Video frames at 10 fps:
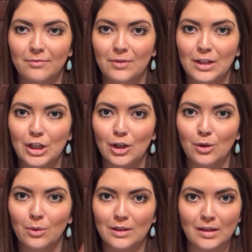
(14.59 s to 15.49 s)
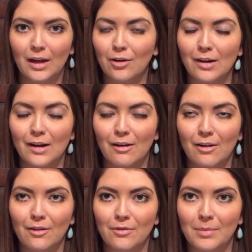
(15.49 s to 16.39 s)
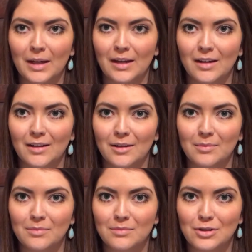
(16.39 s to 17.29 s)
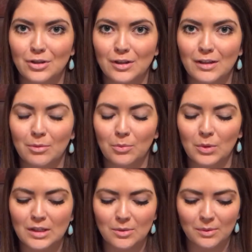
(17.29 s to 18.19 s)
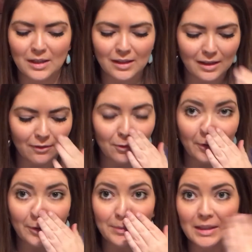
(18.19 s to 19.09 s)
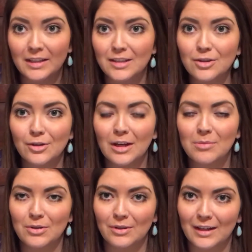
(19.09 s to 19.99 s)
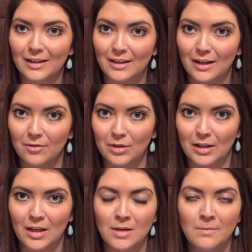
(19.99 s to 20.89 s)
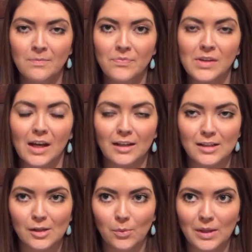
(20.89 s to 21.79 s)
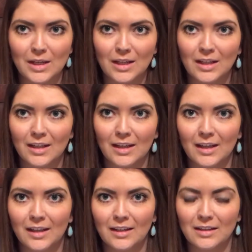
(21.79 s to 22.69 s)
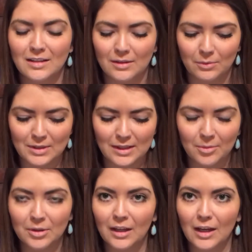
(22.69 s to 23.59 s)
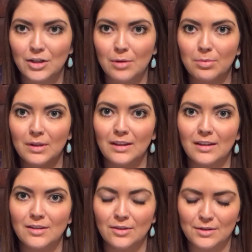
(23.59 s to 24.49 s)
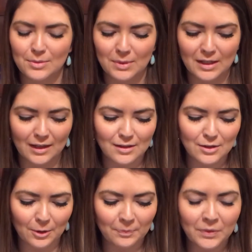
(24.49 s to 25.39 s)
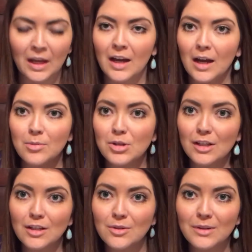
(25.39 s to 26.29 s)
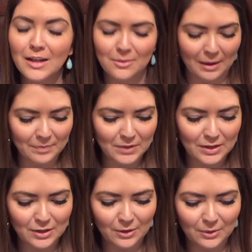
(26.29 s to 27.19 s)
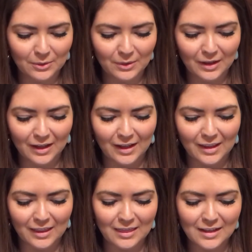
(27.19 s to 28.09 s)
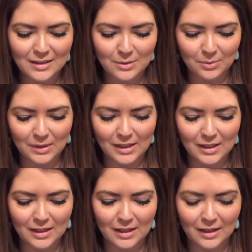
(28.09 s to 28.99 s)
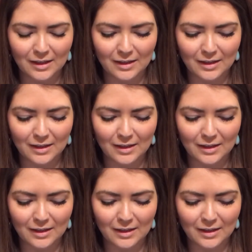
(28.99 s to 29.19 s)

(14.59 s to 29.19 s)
video and diary all of my journey from week to week. If you follow me on Instagram, you know I had kind of a hectic week and wasn't able to catch up really until this weekend, so I'm just going to do it anyway. So this week